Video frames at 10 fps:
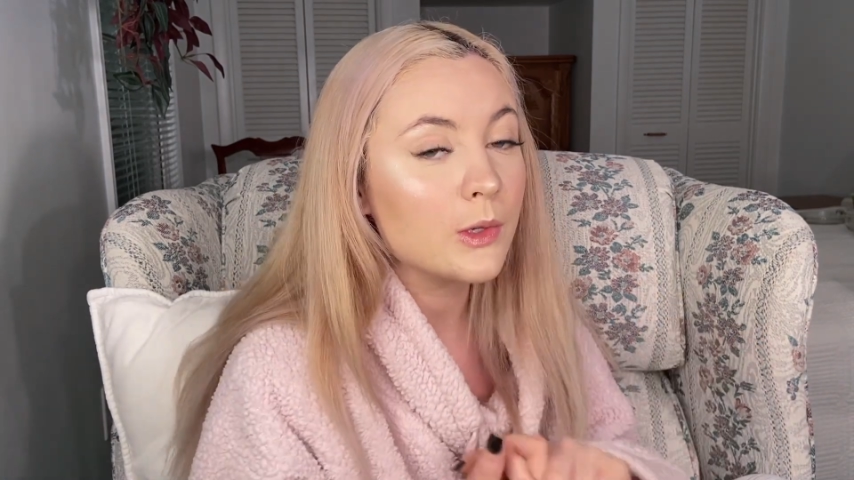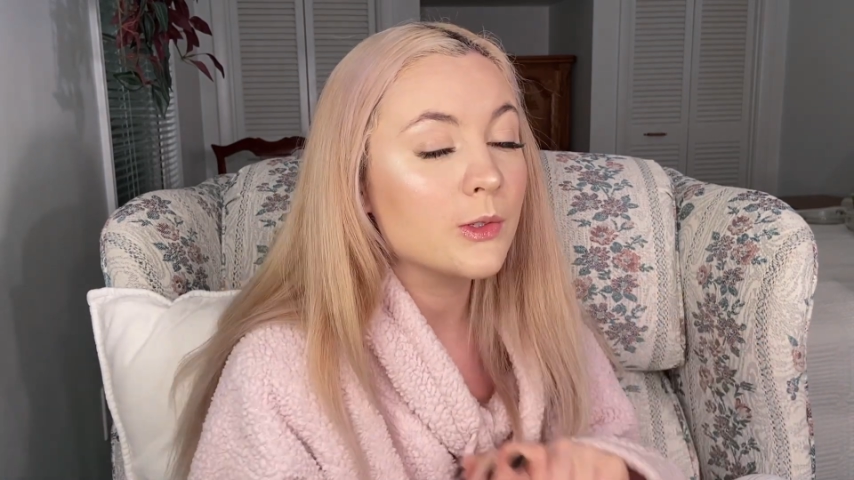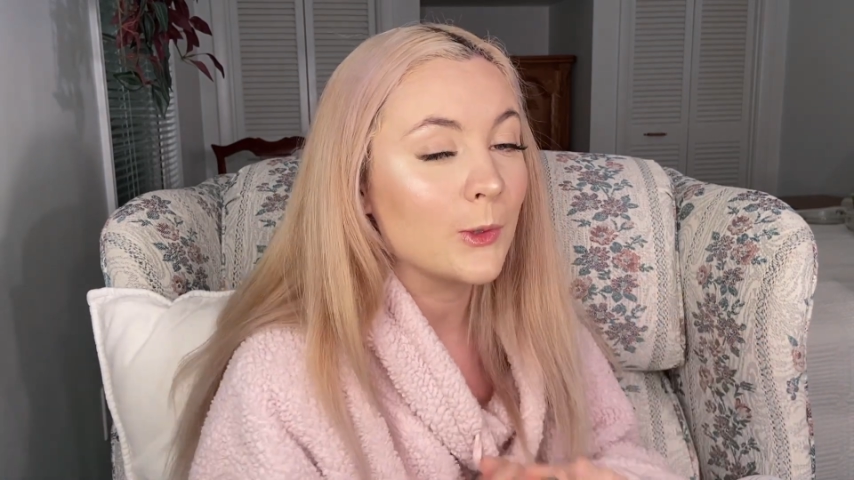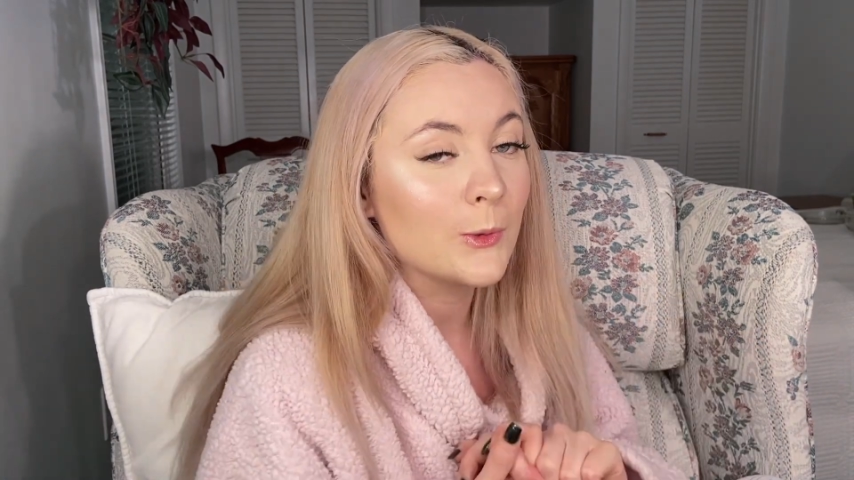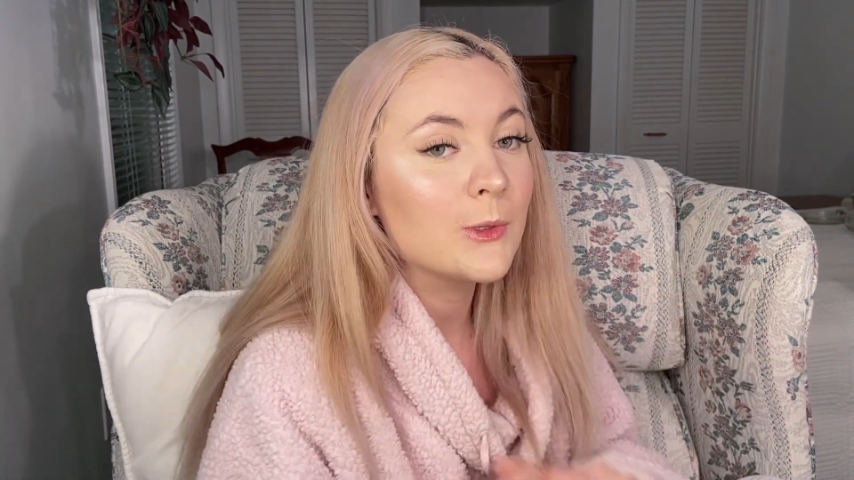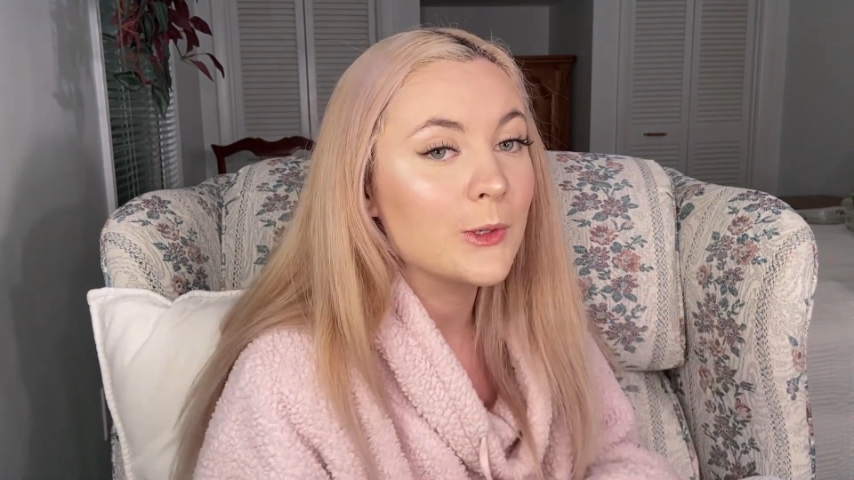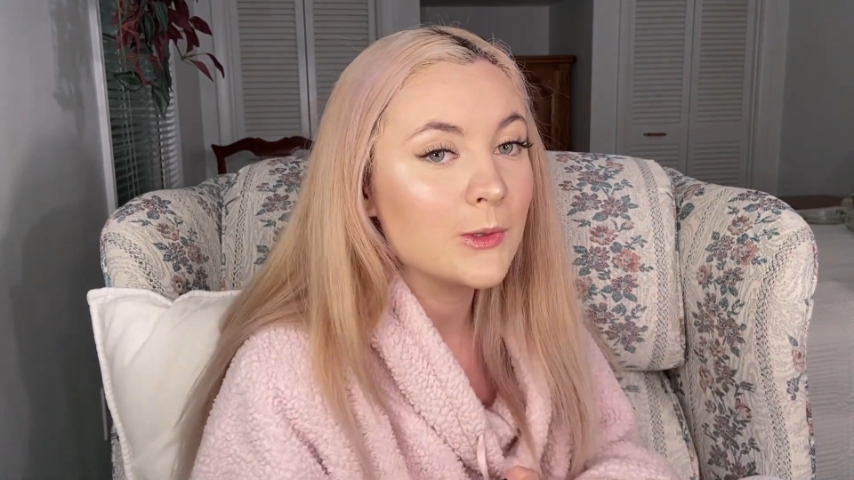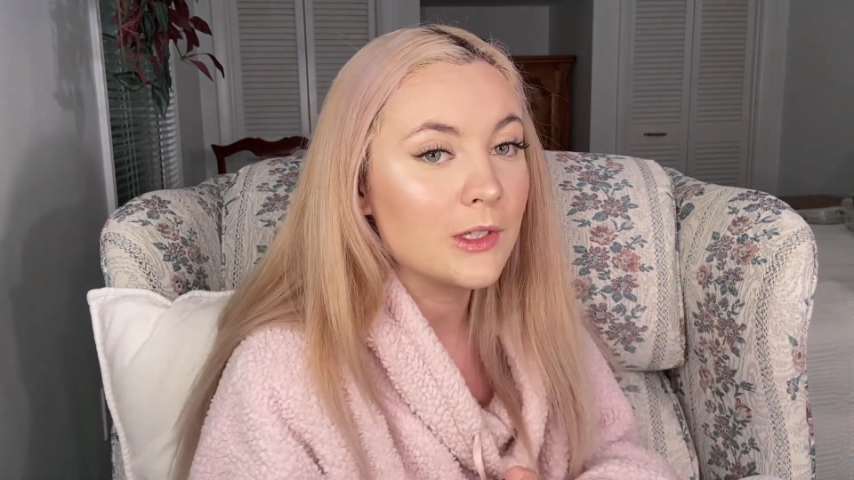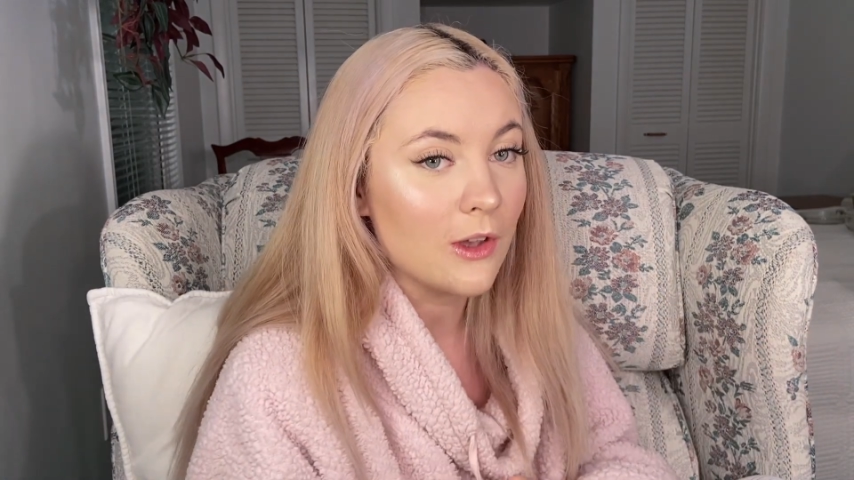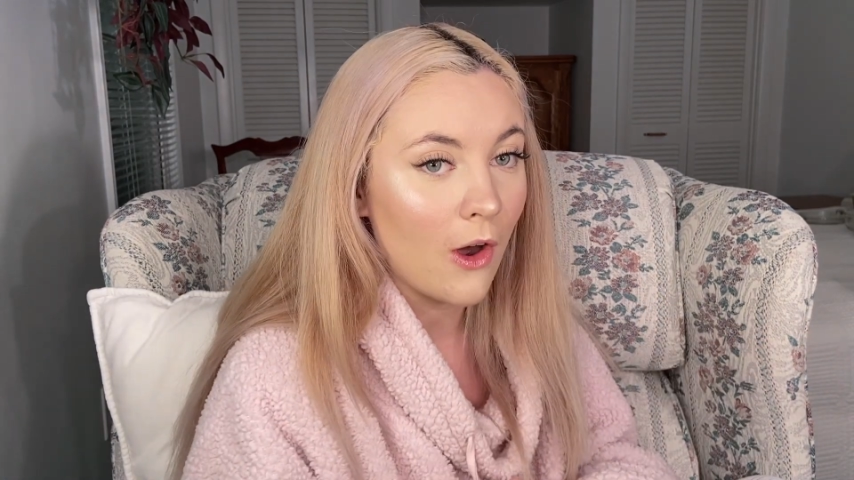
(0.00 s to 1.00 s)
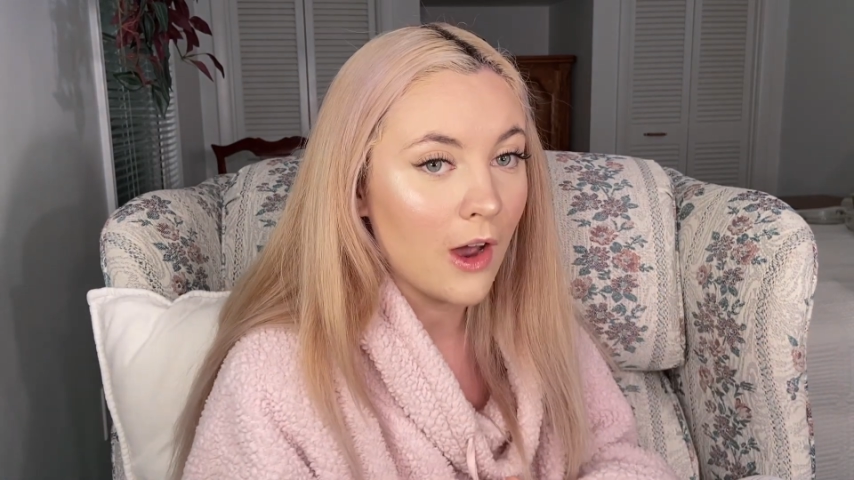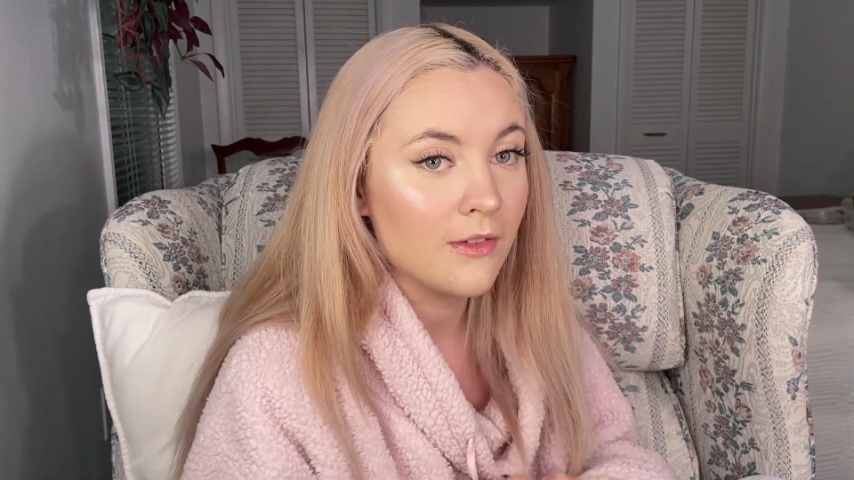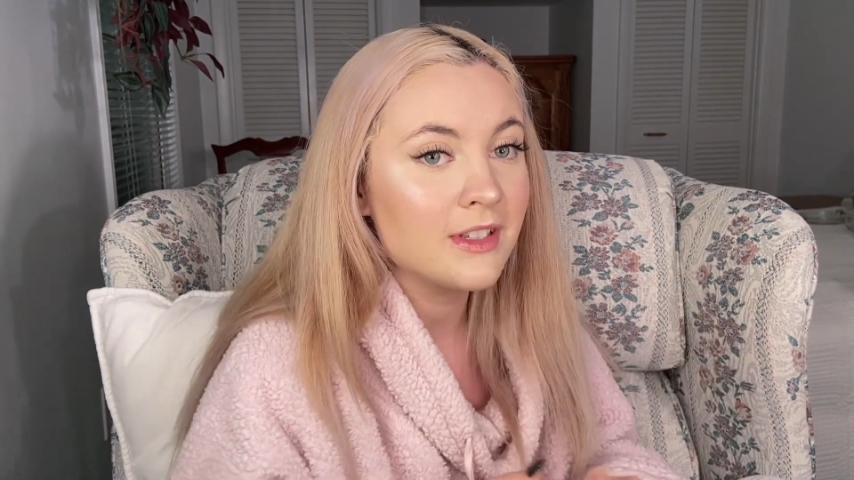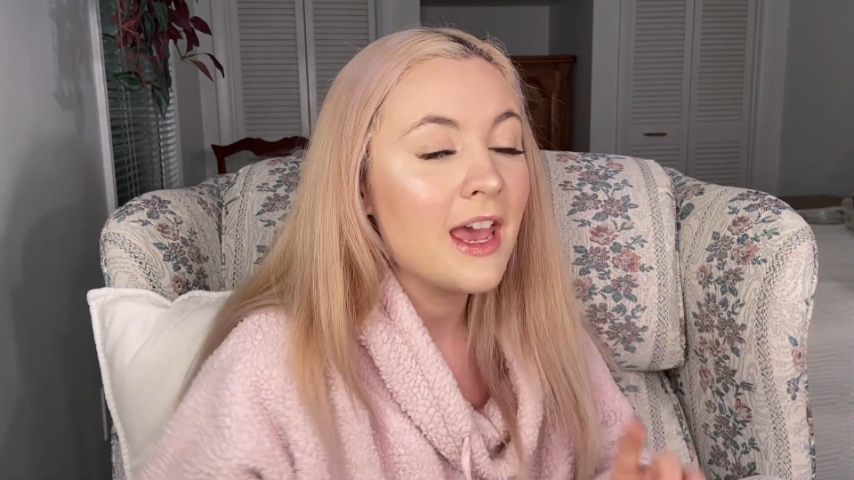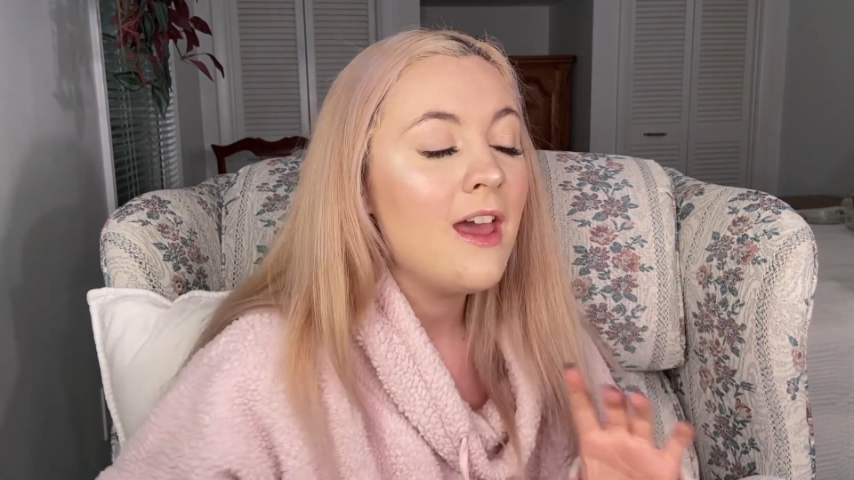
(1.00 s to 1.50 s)

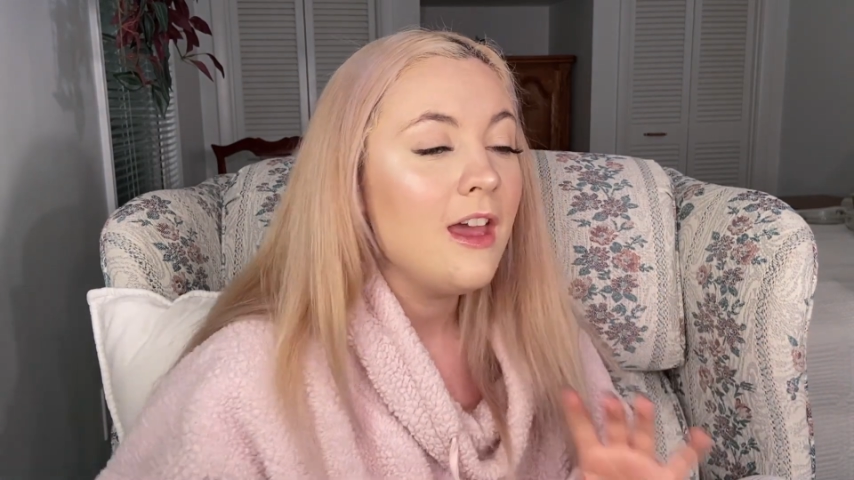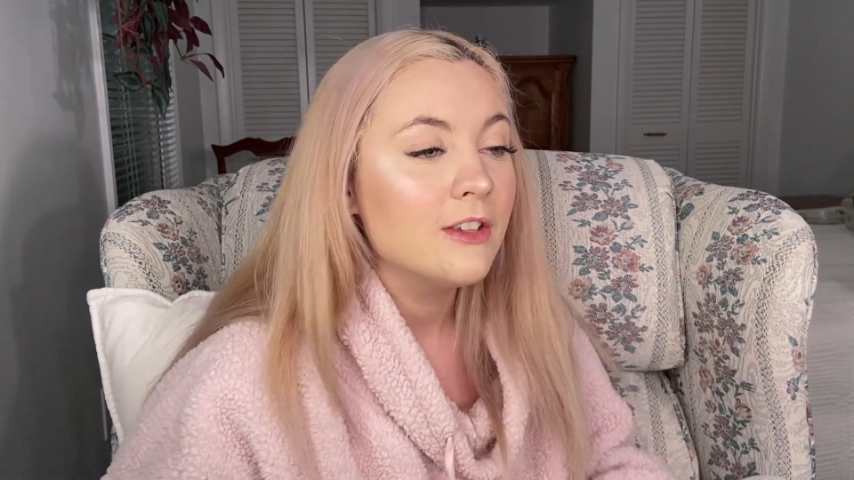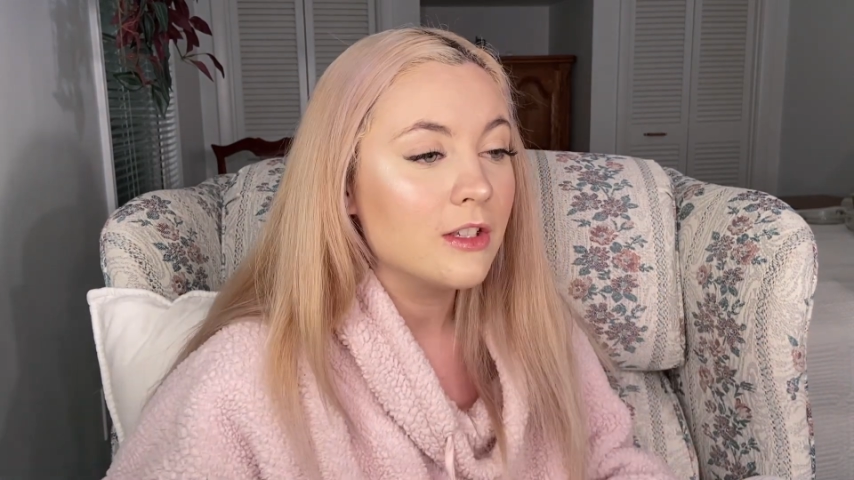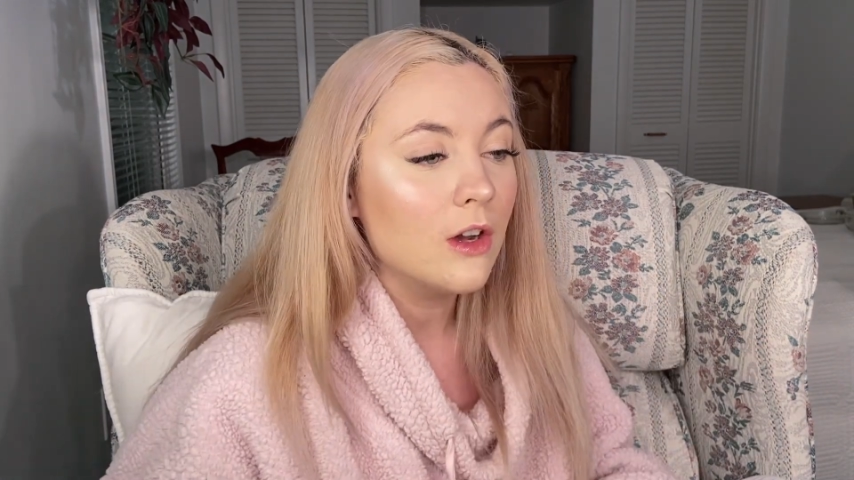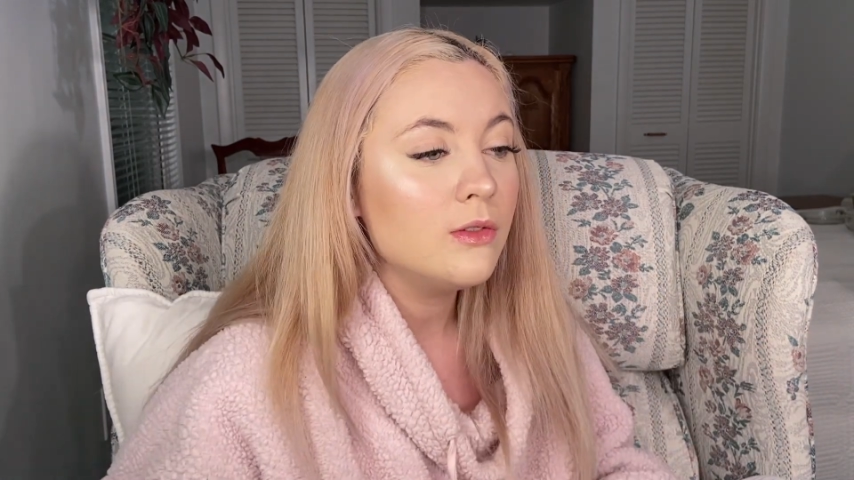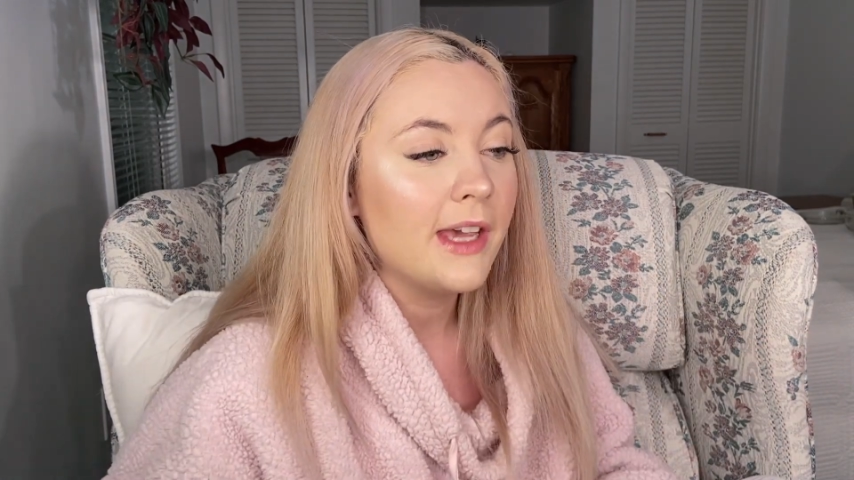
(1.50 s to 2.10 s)
soft, so